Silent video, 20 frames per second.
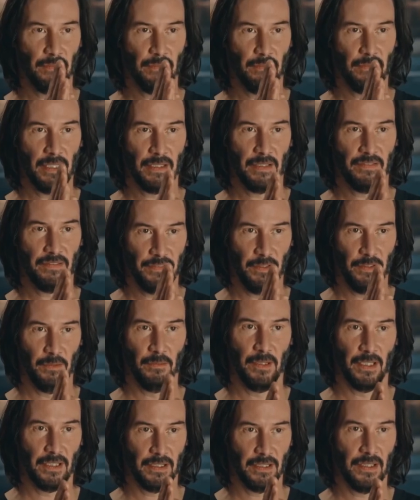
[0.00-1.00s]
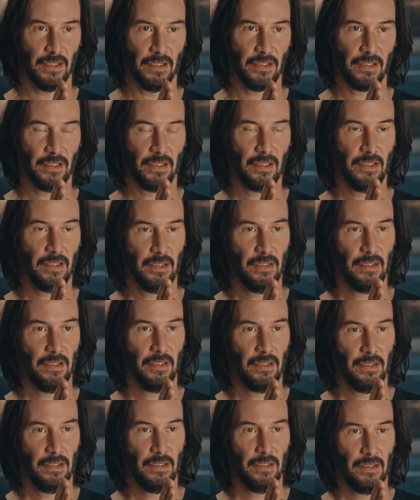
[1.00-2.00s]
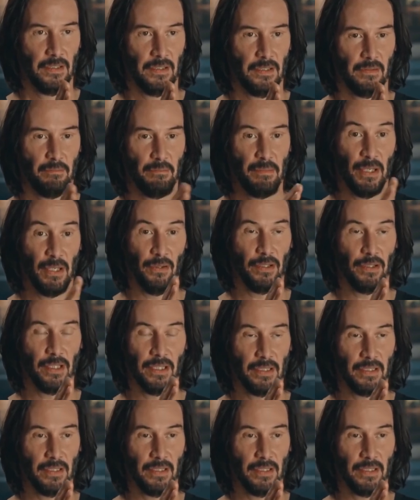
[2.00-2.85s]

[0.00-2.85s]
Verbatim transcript: to make a film like this. Period.